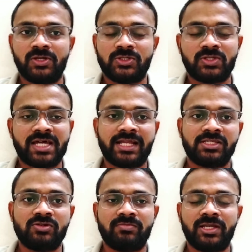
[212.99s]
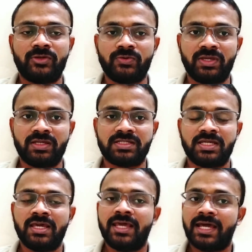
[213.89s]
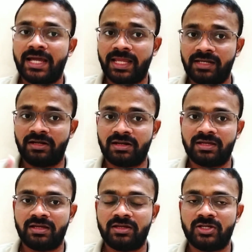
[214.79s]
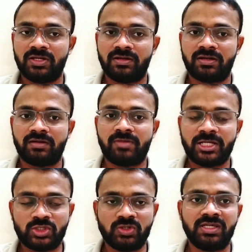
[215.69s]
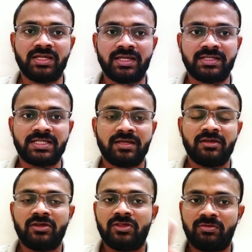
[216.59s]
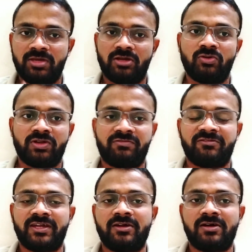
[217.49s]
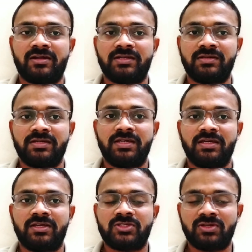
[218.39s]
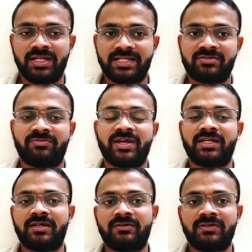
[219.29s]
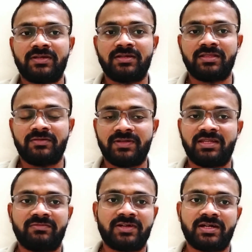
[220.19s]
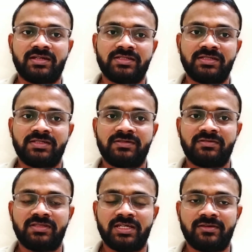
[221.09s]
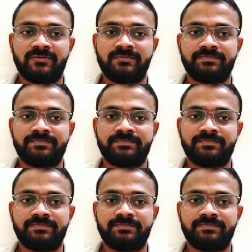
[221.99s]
so that you may do it in order, by doing it, you may glorify God. So let us find out the will of God. Thank you.